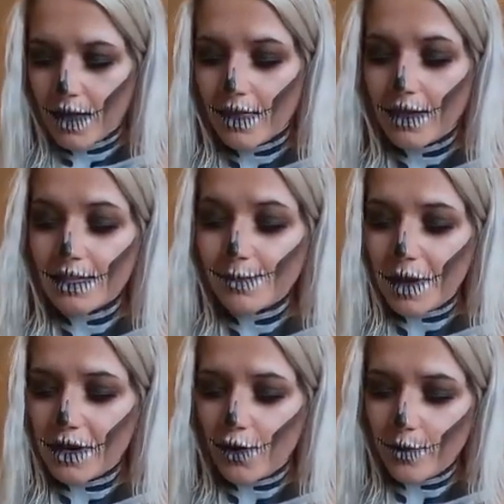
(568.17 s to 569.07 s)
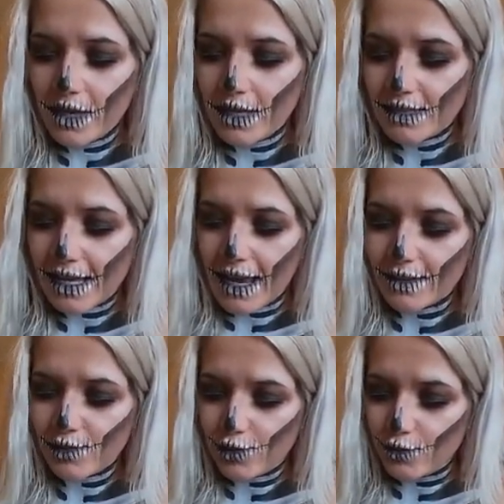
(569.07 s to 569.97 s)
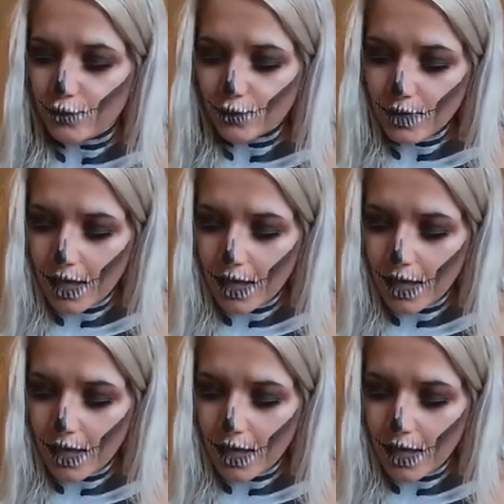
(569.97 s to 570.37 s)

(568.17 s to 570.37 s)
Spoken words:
This by no means has to